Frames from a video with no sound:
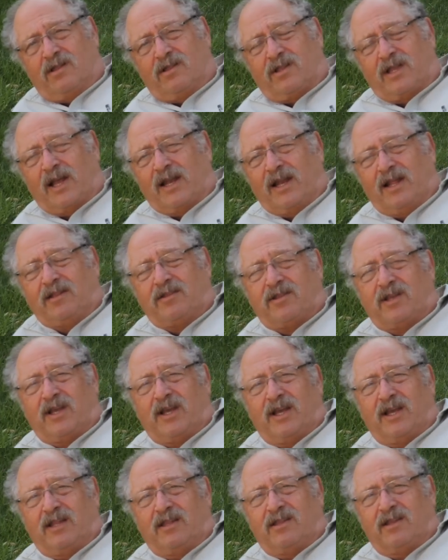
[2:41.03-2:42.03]

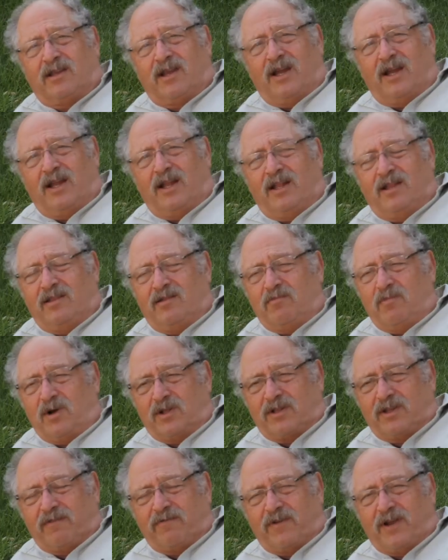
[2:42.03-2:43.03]
talented and
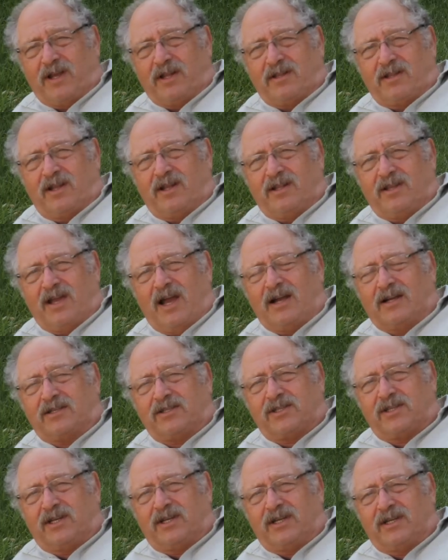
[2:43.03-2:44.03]
motivated
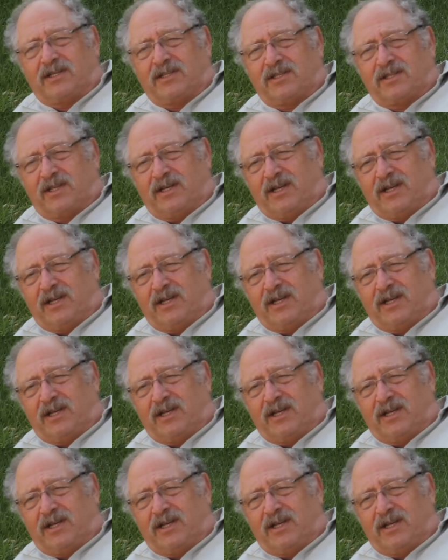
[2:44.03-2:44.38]
youngsters,